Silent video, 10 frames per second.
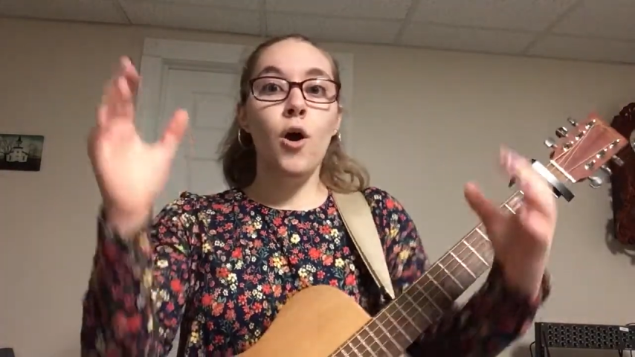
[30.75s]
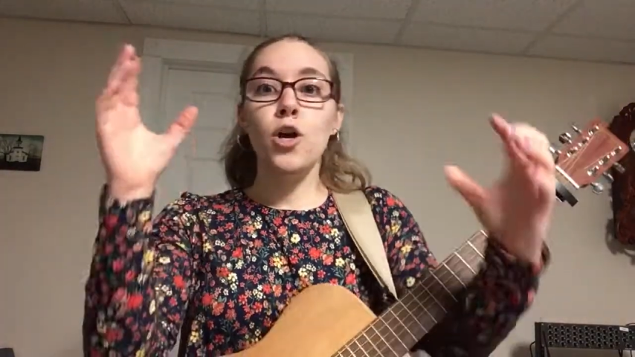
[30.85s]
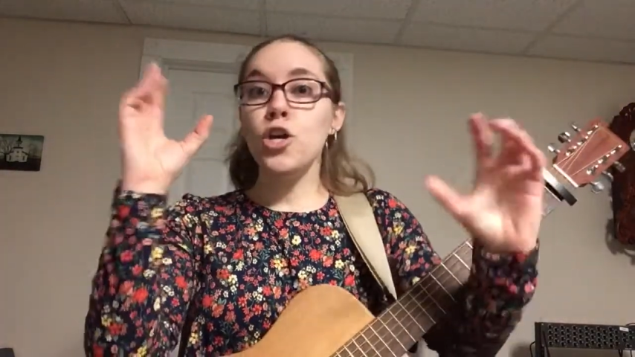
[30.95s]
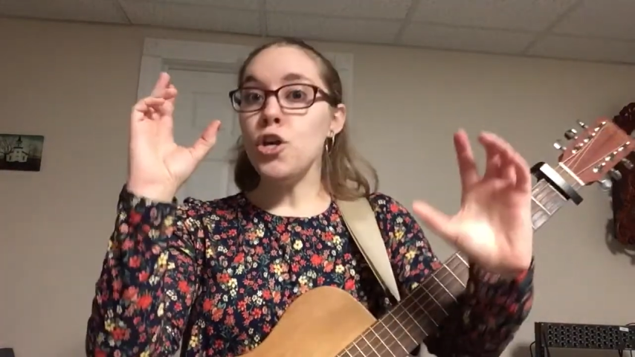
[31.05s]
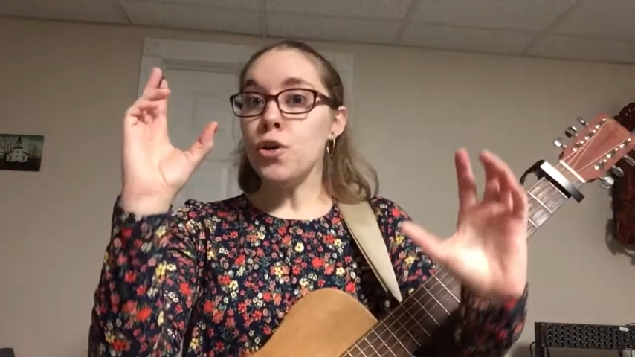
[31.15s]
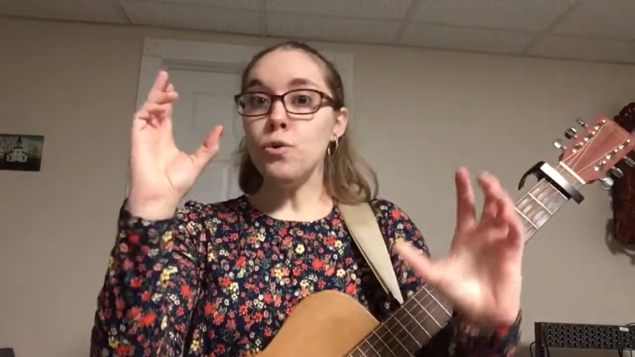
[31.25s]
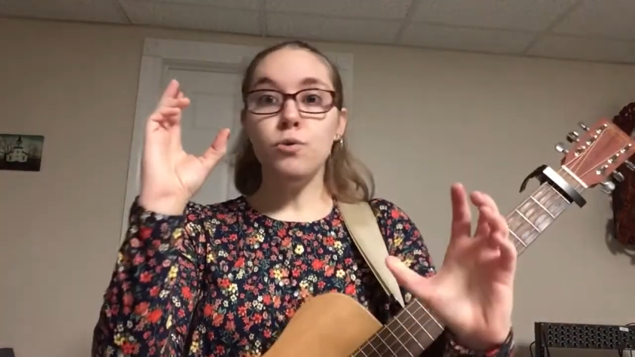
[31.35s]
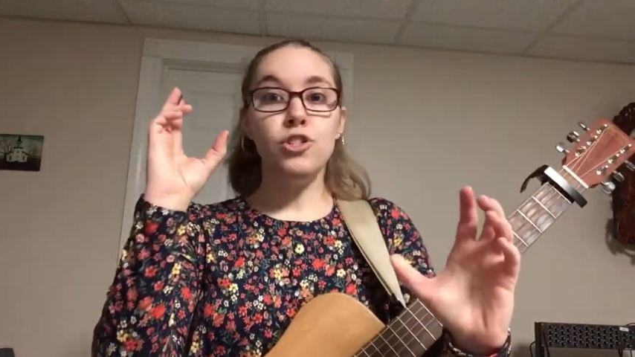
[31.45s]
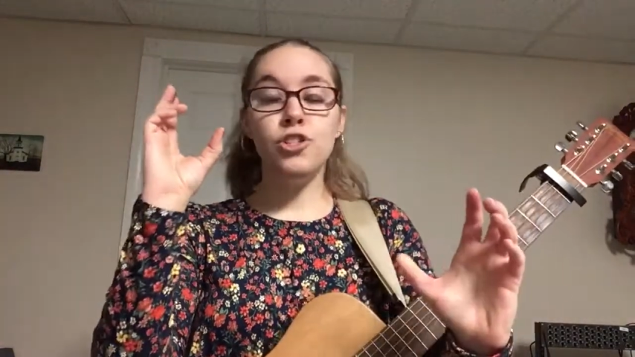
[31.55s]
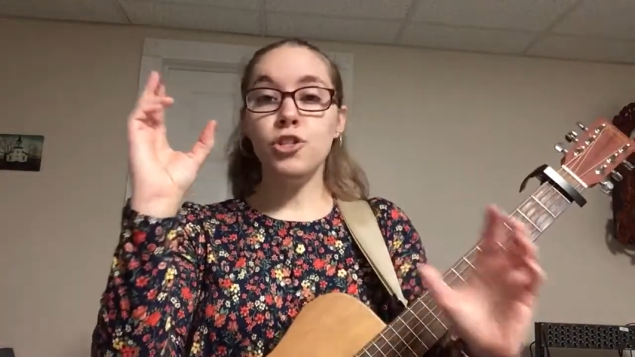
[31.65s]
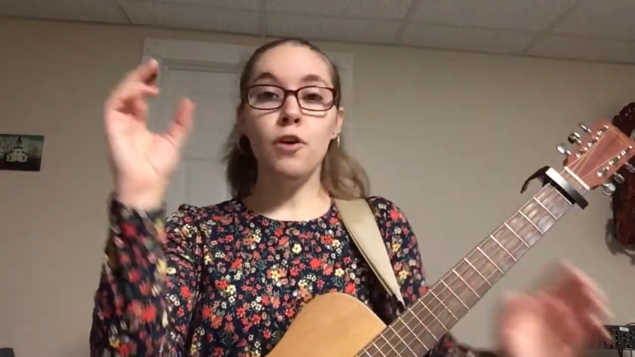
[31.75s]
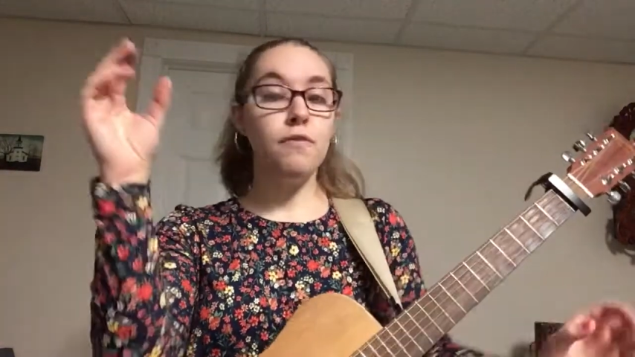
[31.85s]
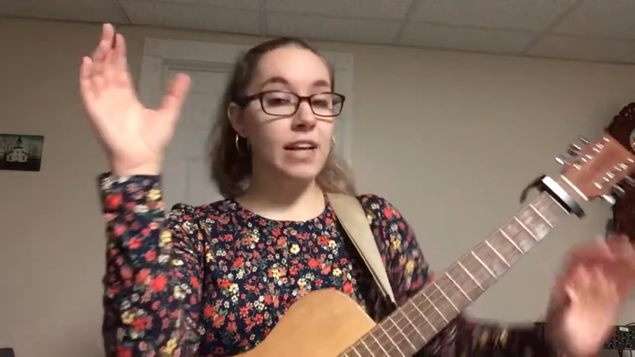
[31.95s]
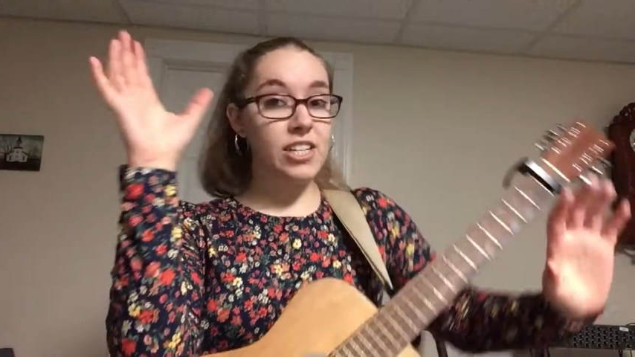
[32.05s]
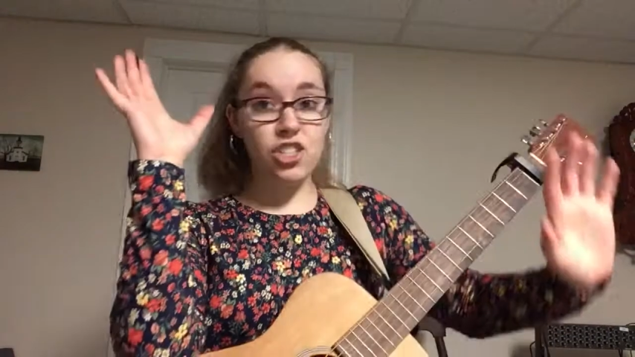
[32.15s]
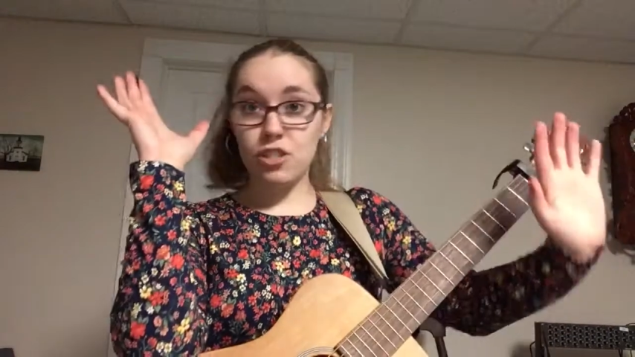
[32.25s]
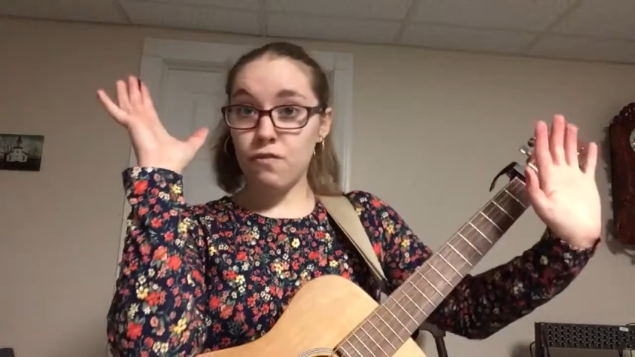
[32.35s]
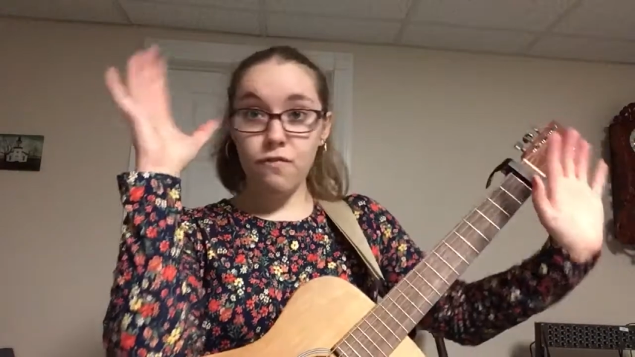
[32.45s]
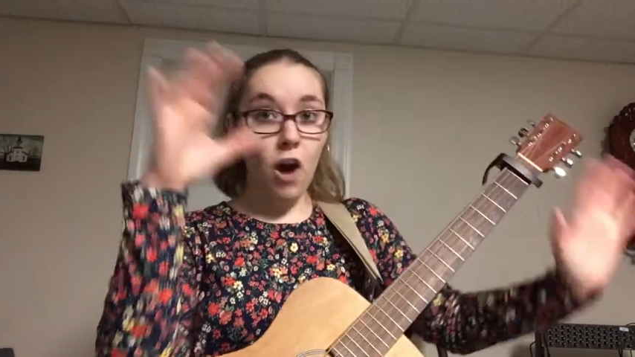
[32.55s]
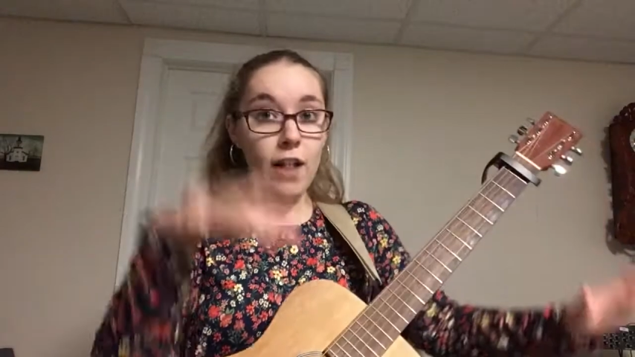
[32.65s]
huge snowflakes just
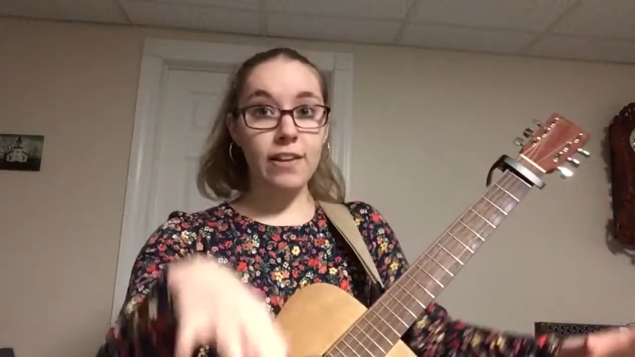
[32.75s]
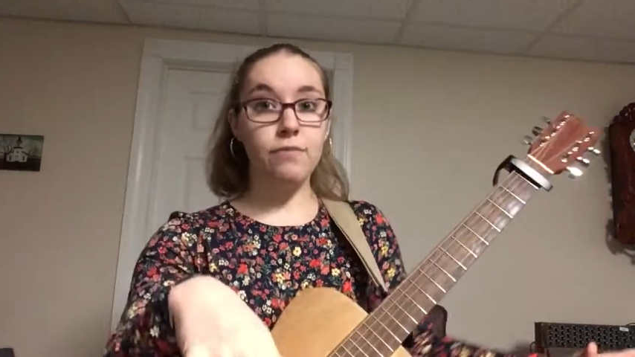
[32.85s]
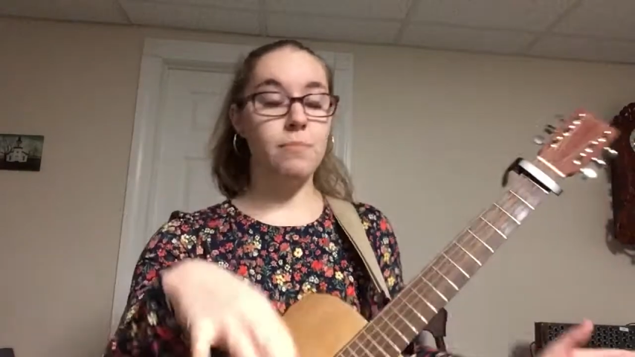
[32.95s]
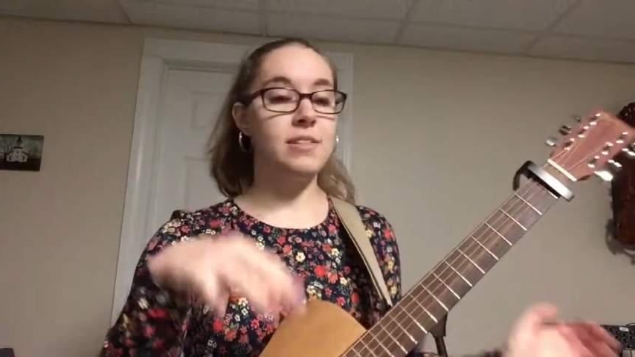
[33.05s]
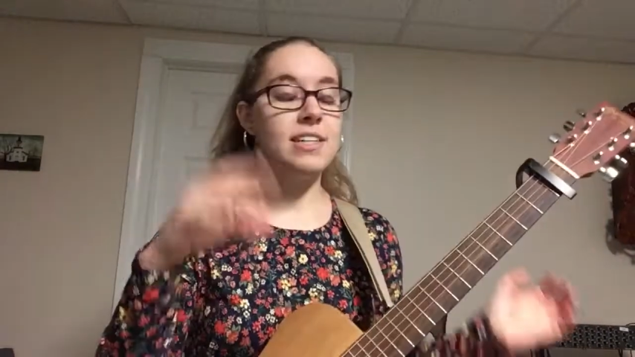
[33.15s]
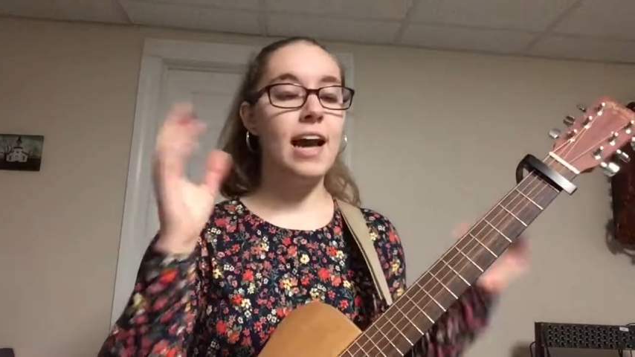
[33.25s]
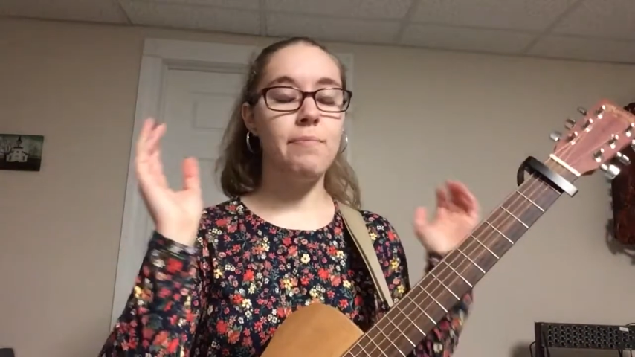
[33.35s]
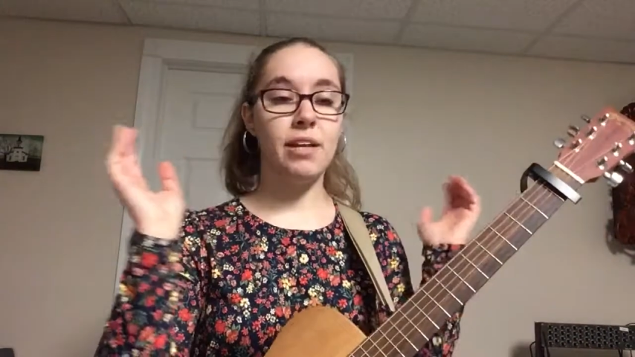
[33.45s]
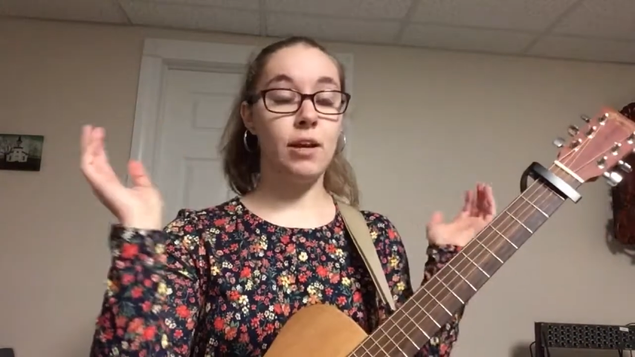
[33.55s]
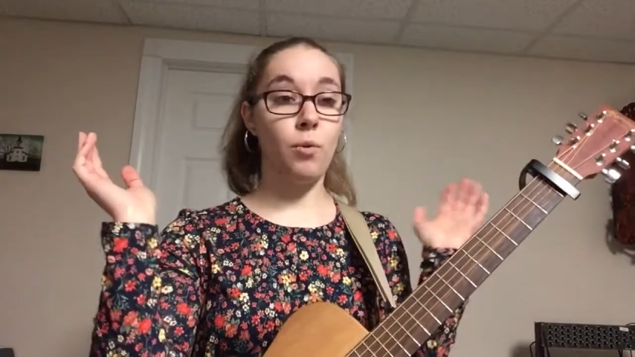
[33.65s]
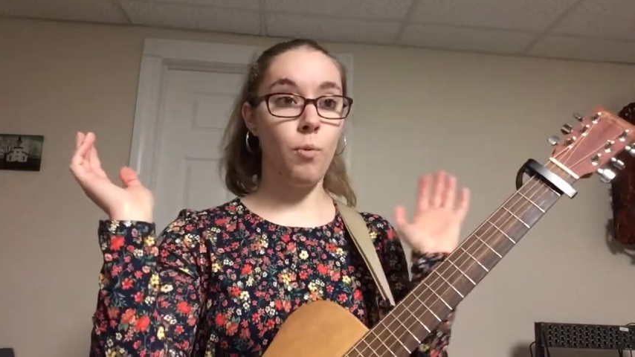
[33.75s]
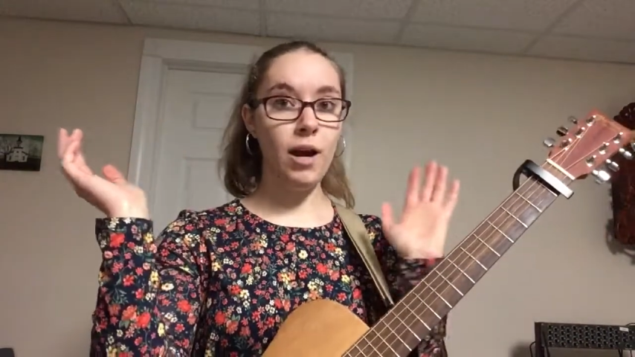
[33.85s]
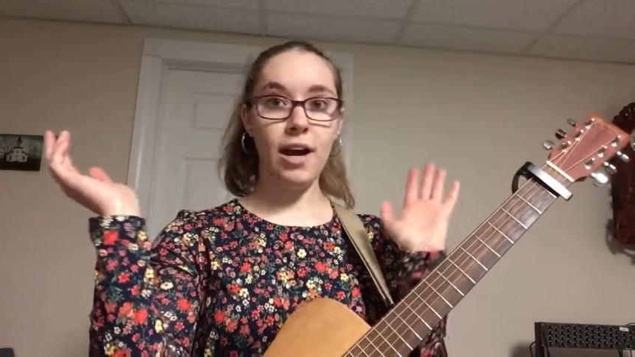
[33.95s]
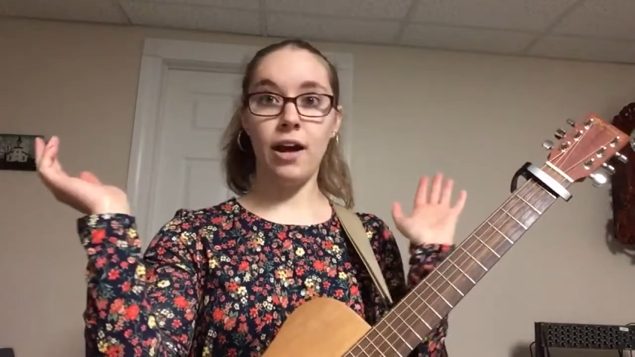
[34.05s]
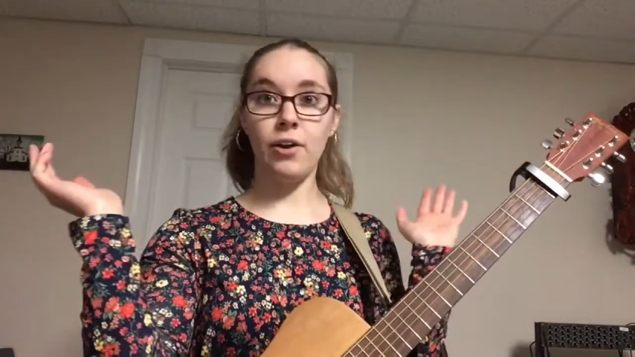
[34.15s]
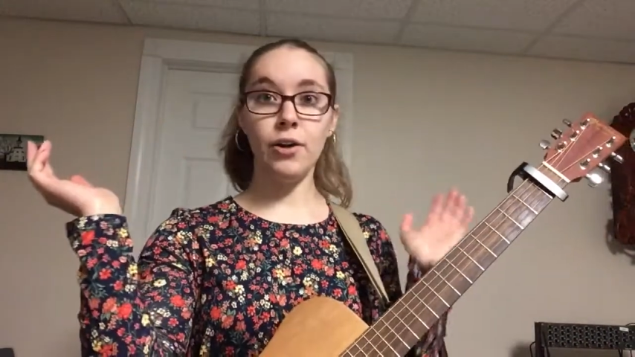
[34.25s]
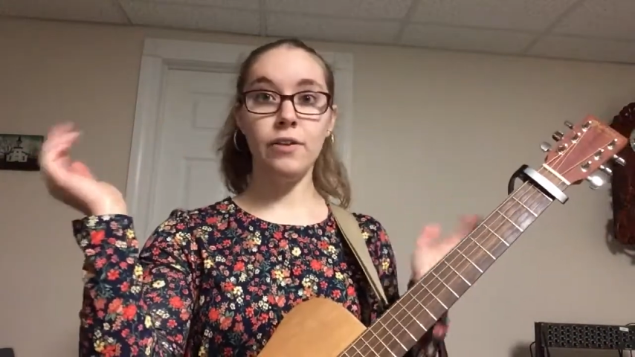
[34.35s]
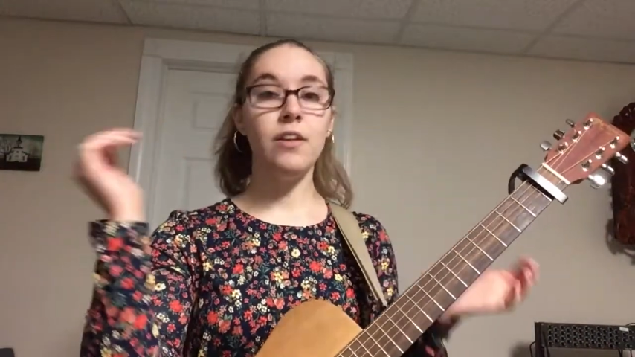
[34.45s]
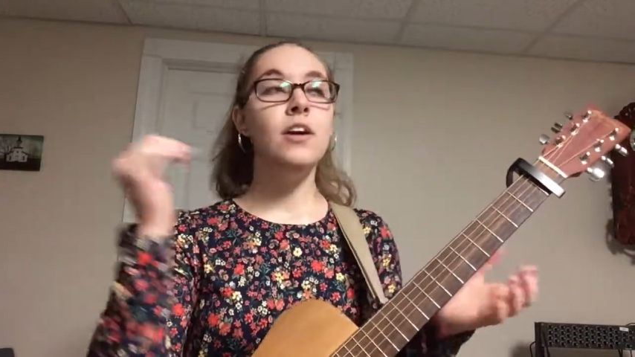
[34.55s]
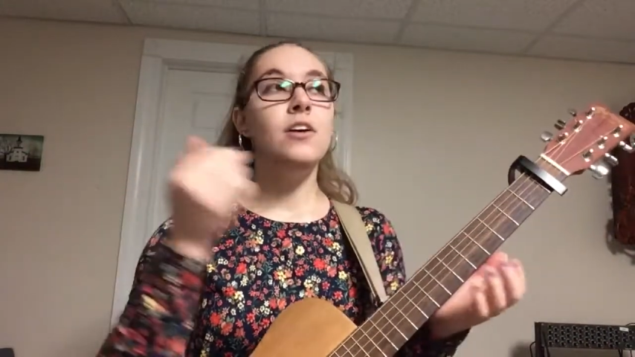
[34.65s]
falling from the sky. I'm thinking, what on earth?